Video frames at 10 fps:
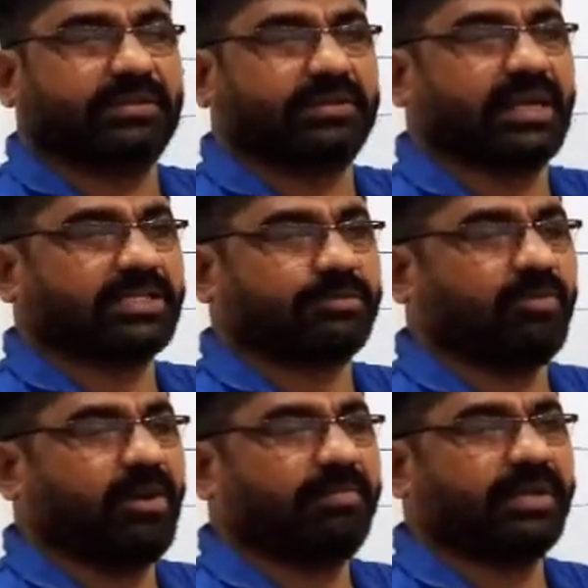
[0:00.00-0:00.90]

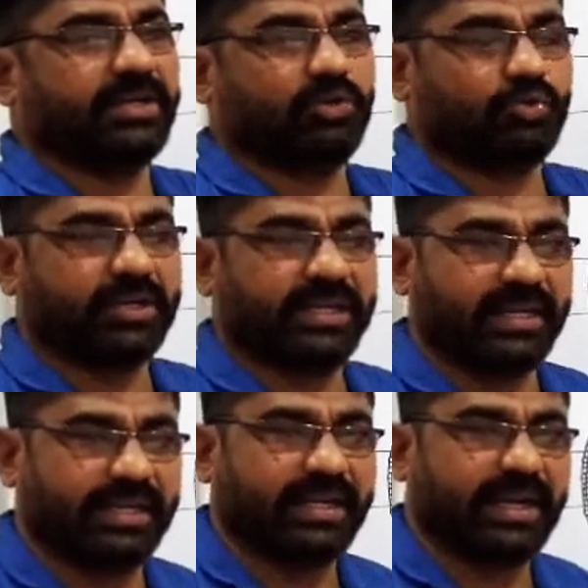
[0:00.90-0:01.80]
transformed into the
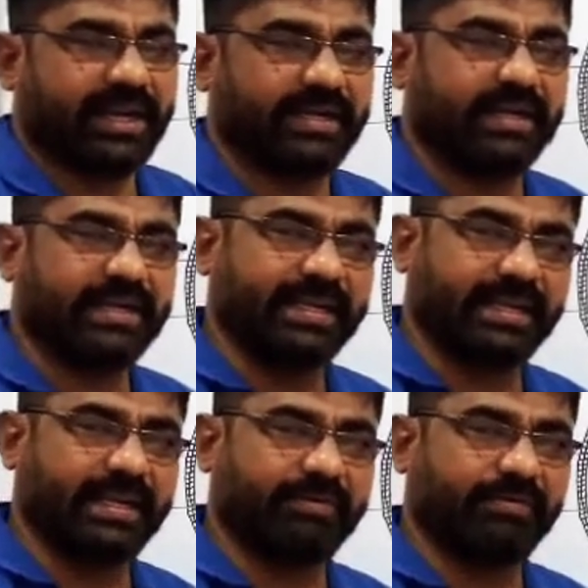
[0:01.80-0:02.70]
DNA and then
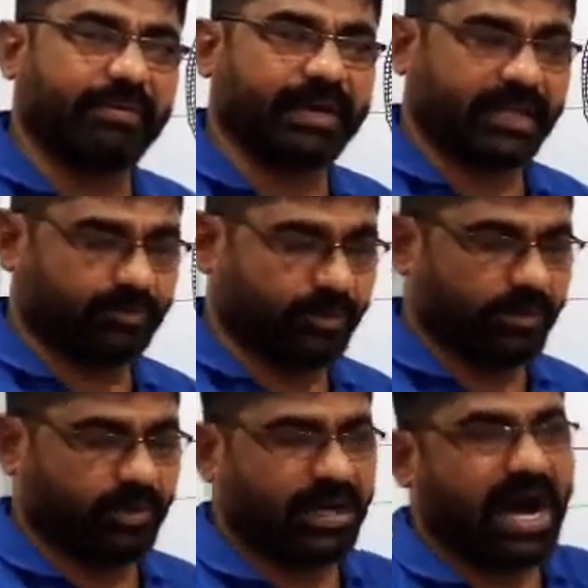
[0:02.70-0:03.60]
DNA will be transformed
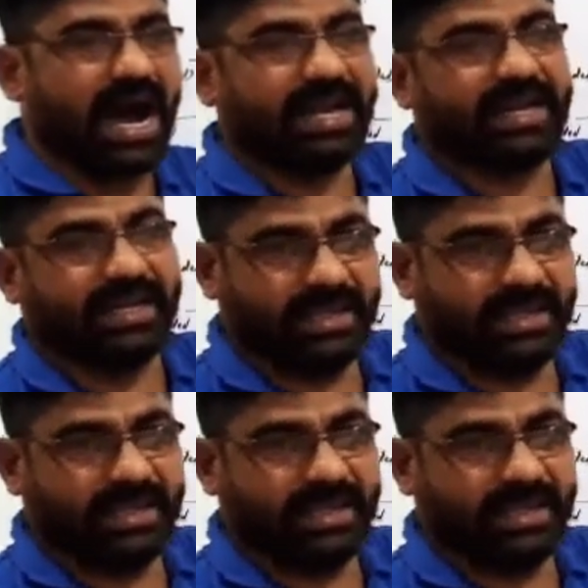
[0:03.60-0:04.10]
into the RNA,